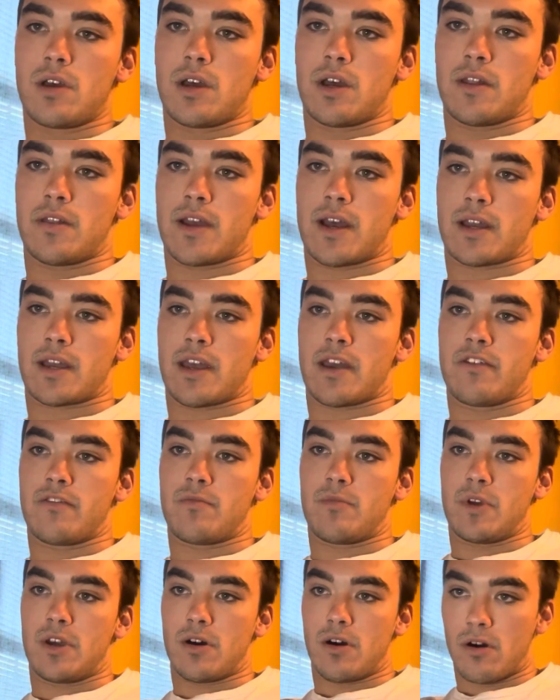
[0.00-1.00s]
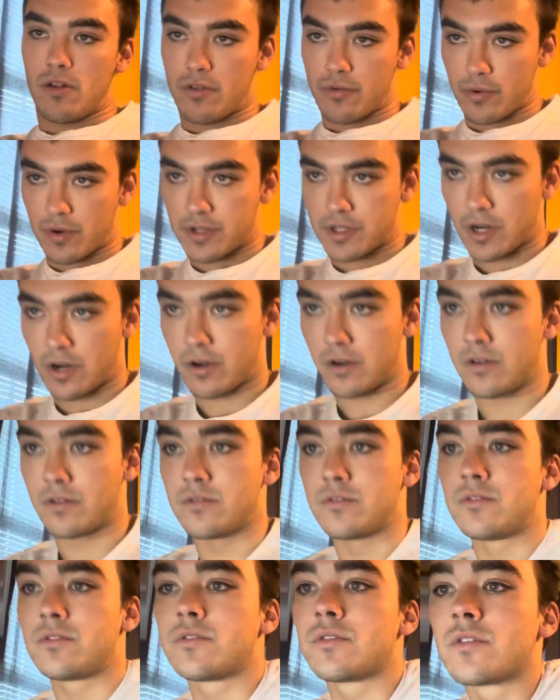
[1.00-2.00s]
And that gave me all the
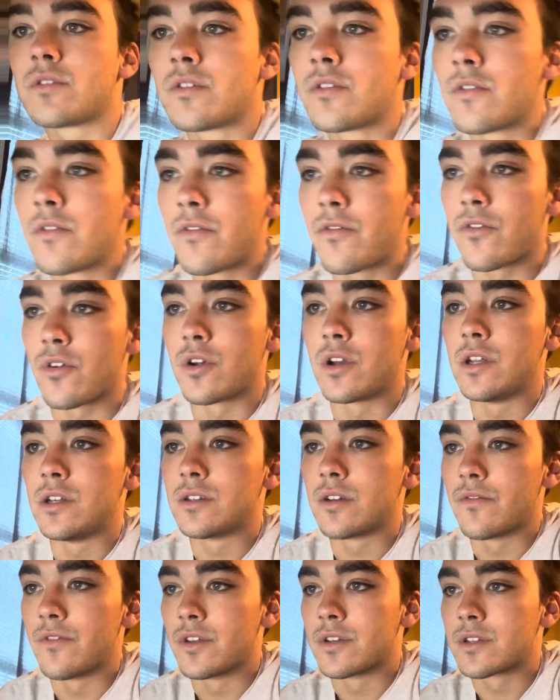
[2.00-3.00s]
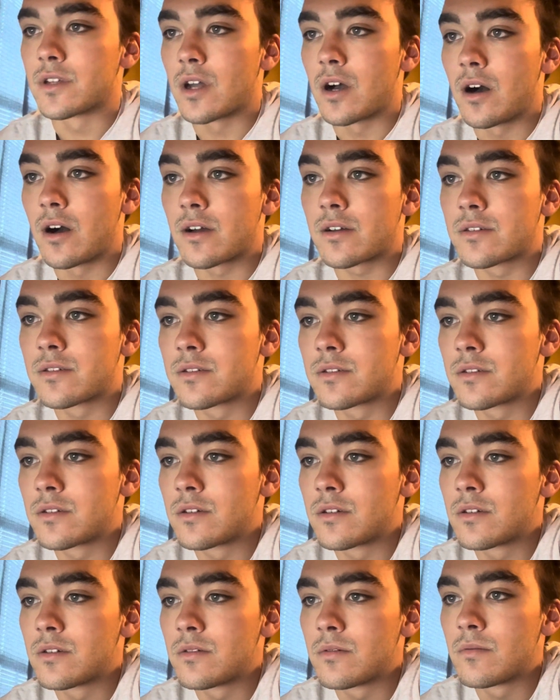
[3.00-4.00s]
returns for each of the stocks
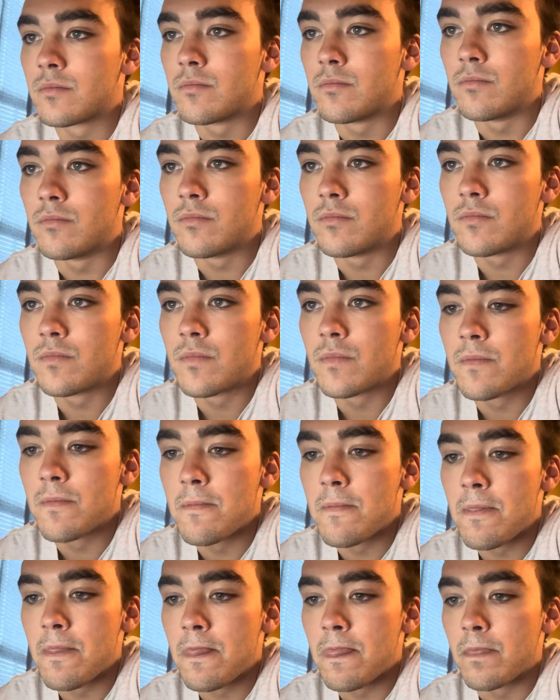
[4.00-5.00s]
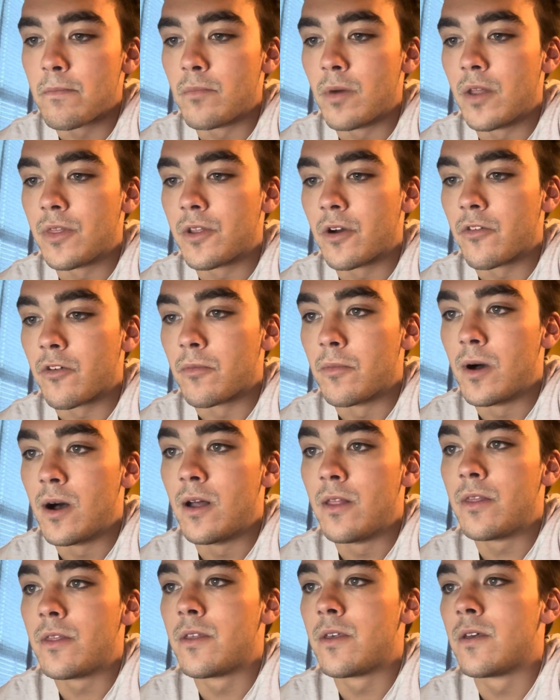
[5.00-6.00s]
month over
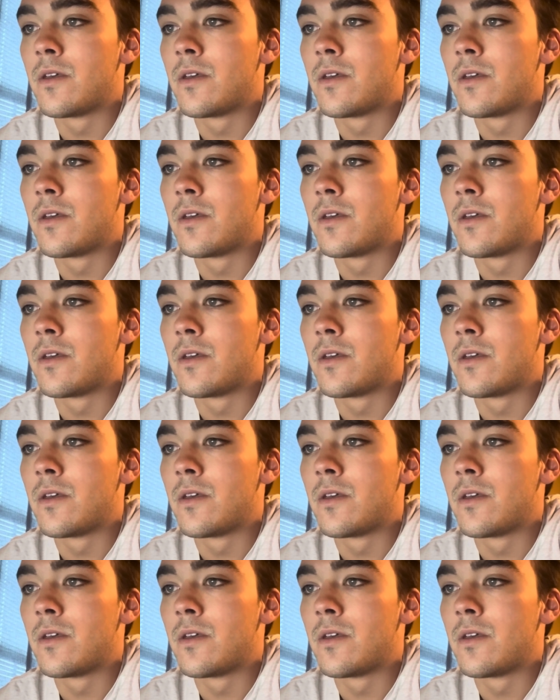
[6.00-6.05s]
month.